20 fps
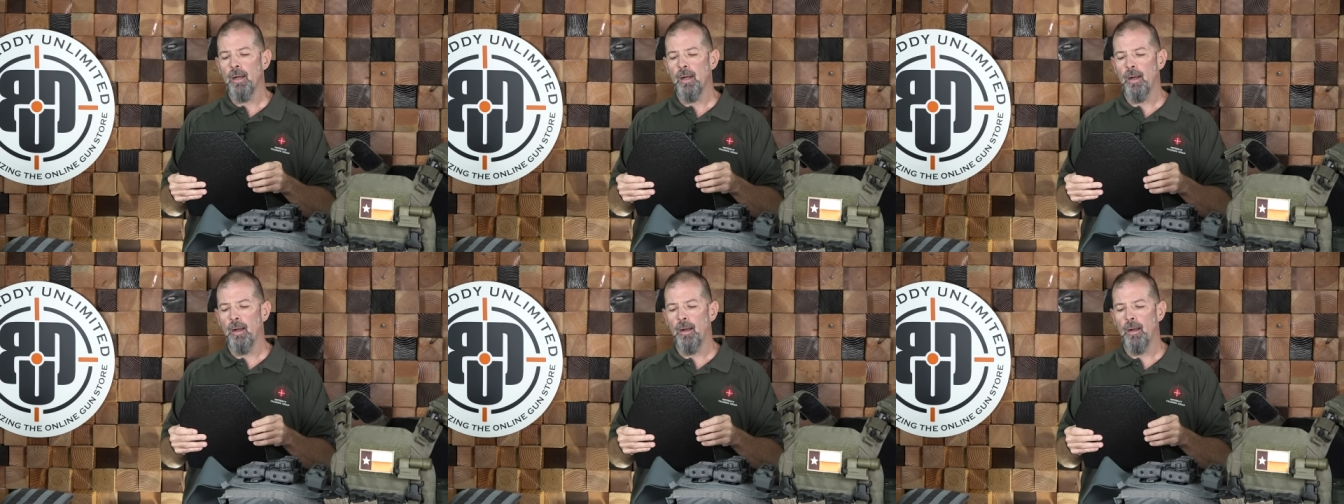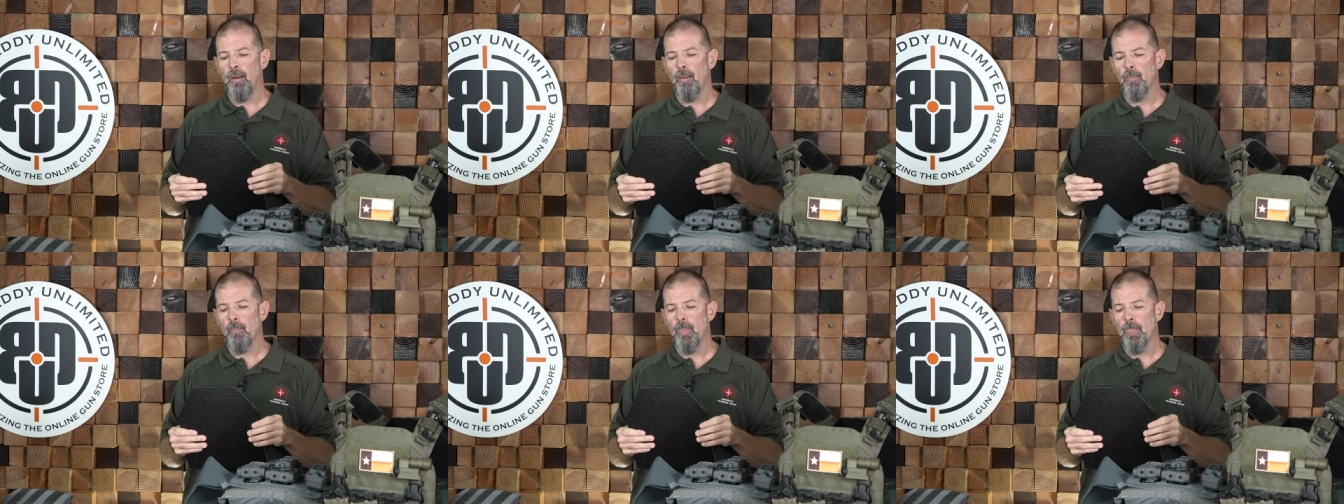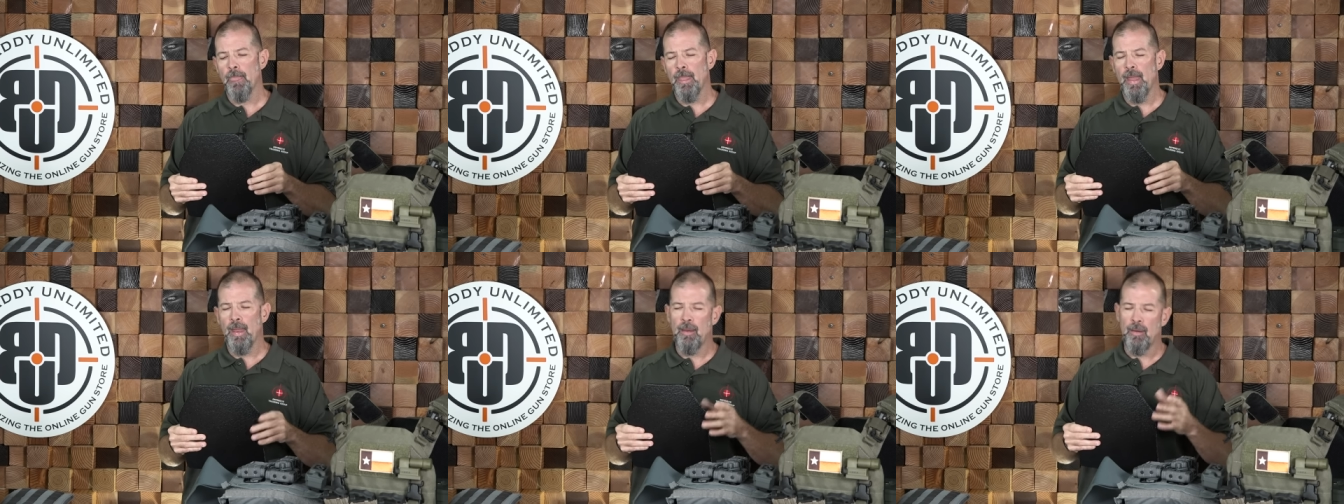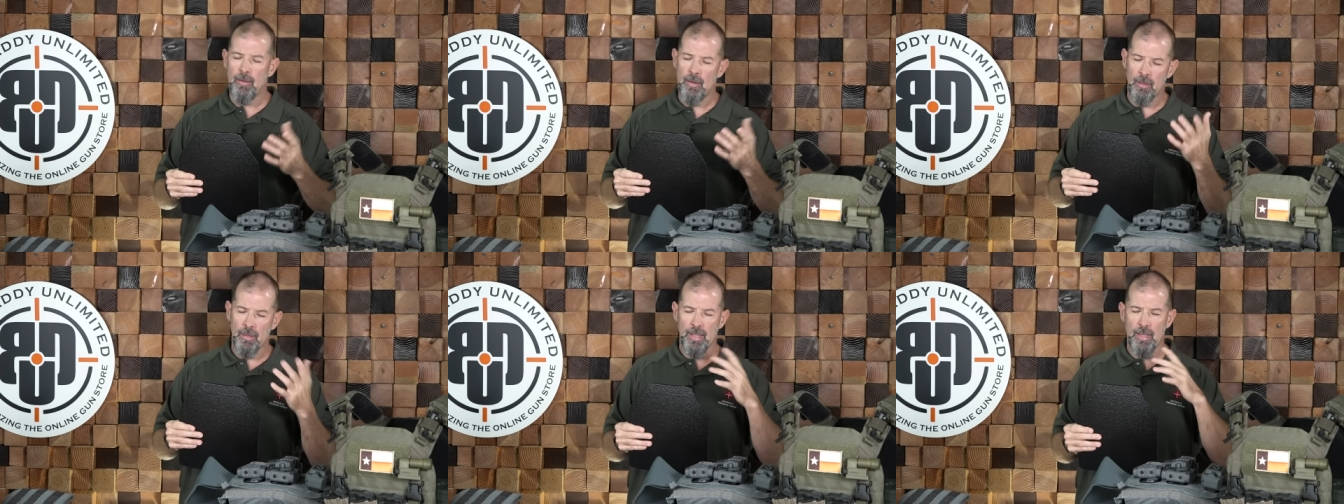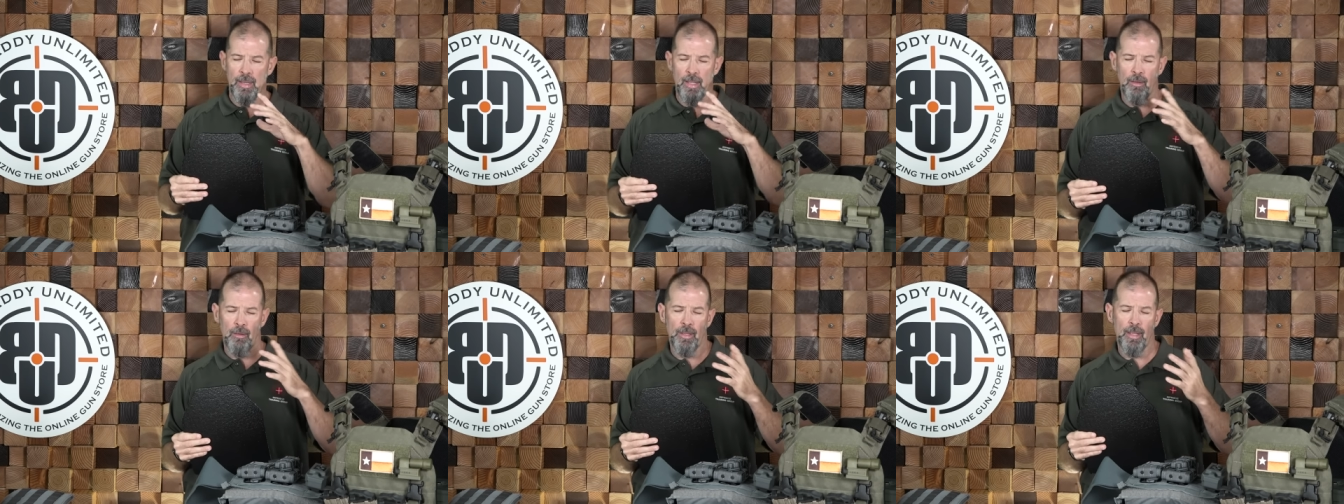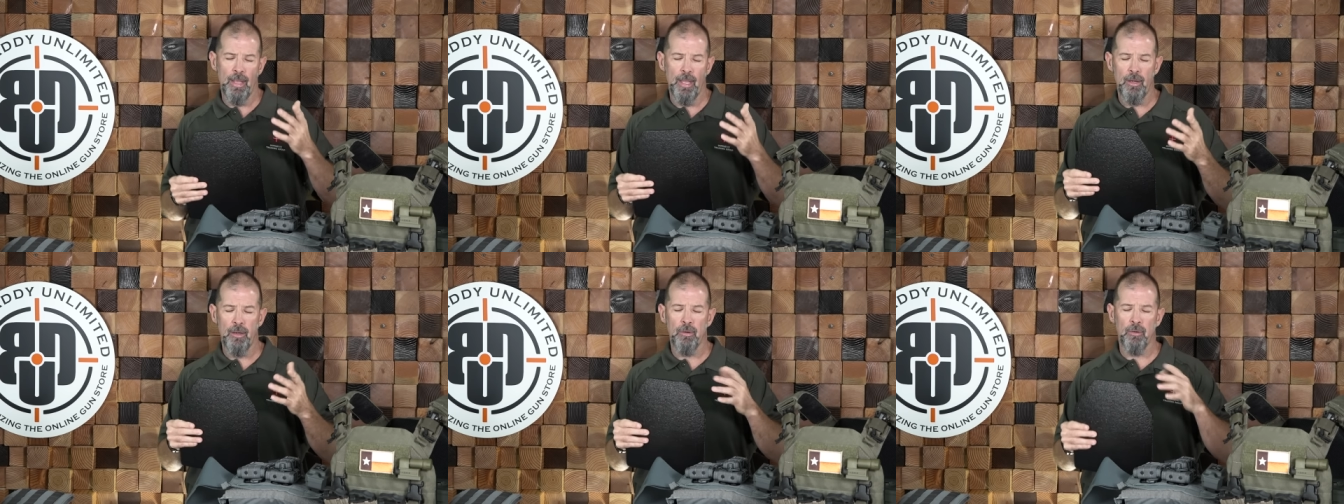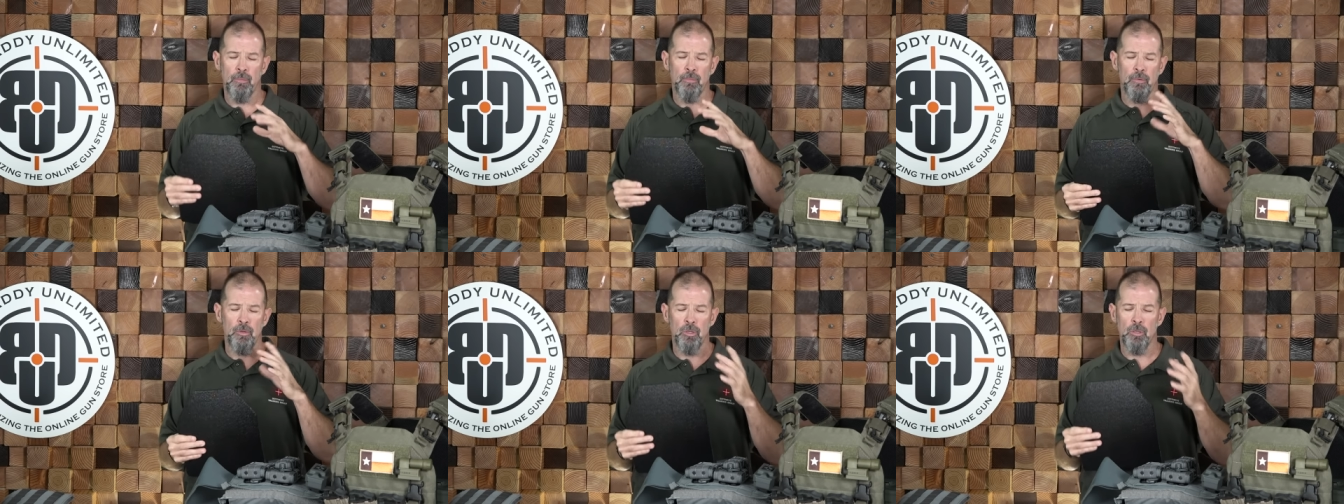um, and it'll, it'll,
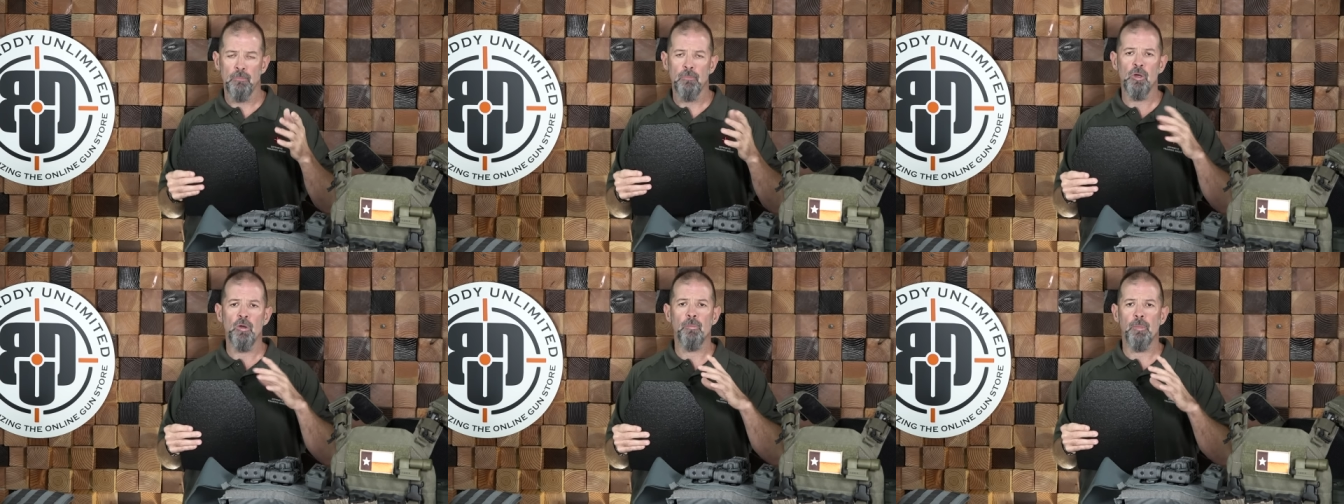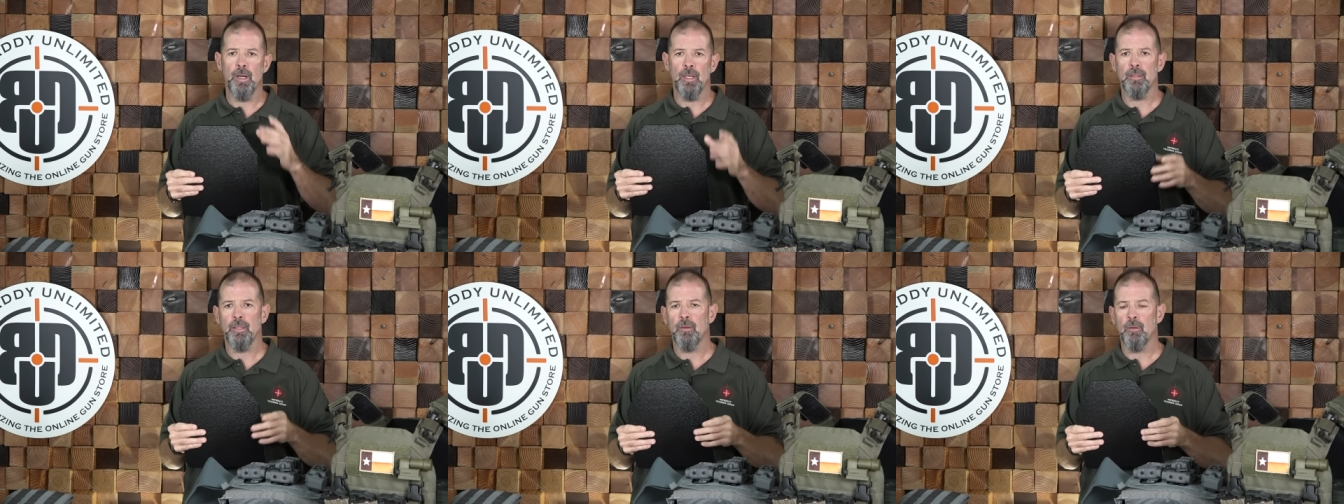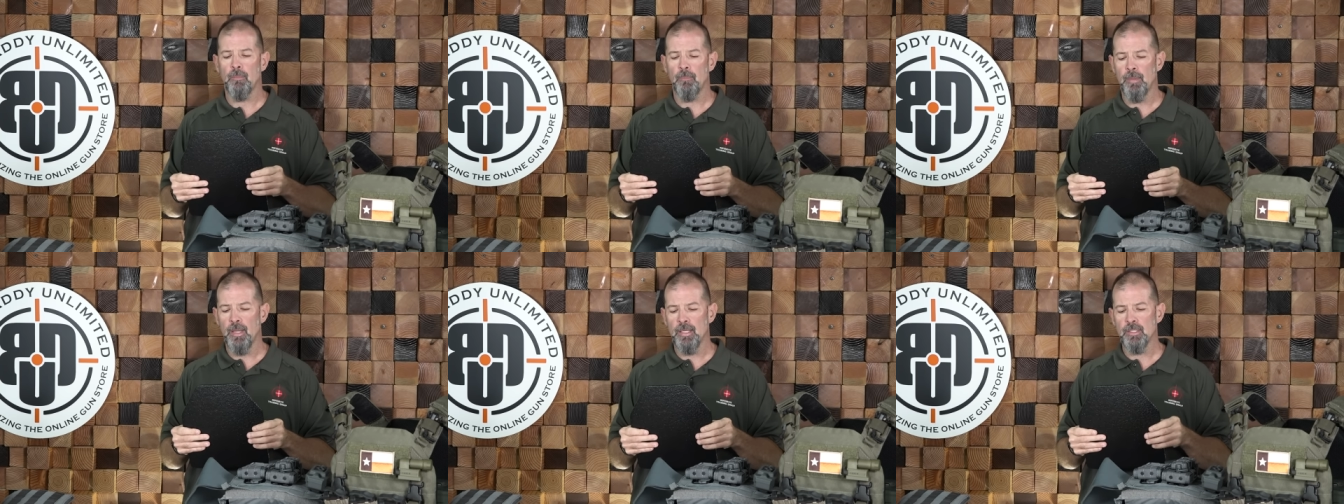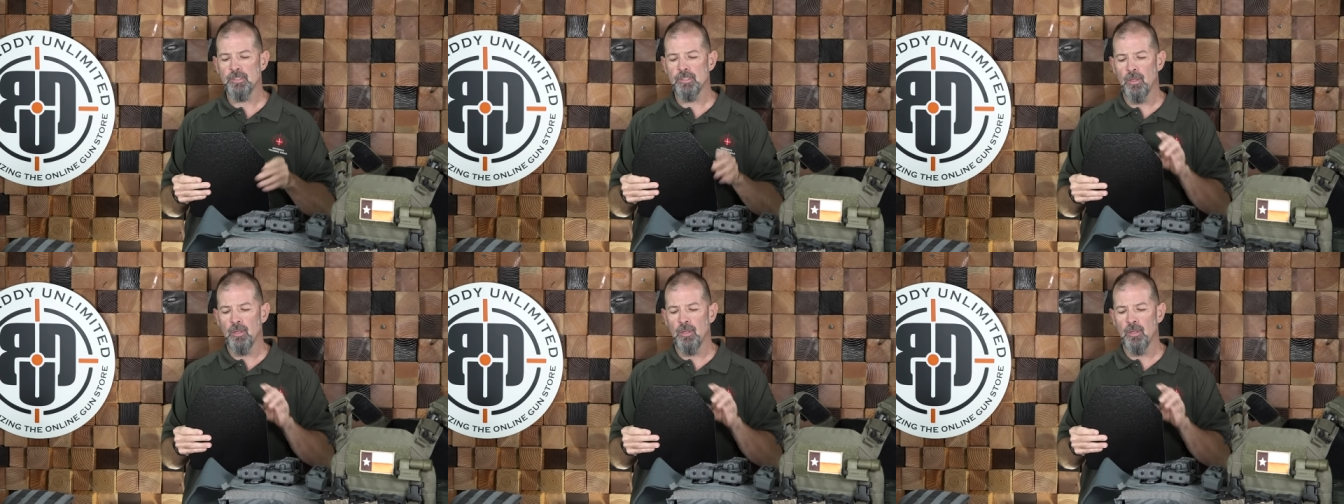hinder your movement a little bit.